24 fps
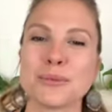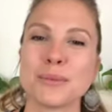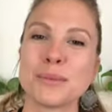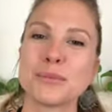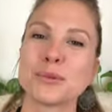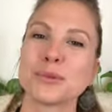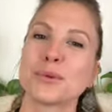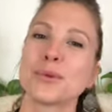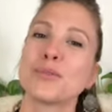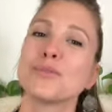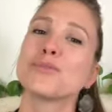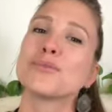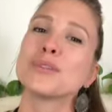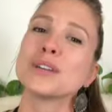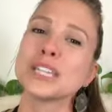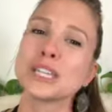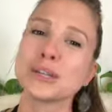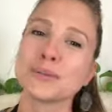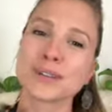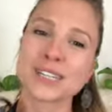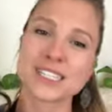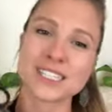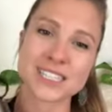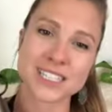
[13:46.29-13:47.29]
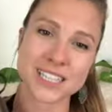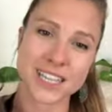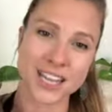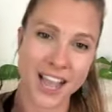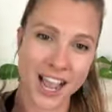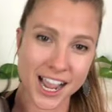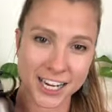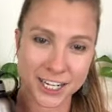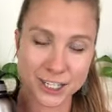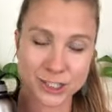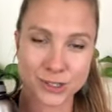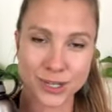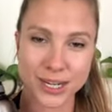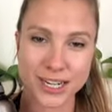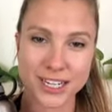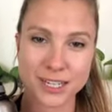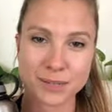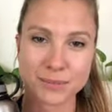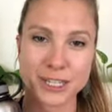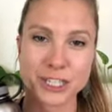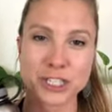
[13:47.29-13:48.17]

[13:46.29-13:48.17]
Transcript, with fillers: Remember, we really want to stay hydrated,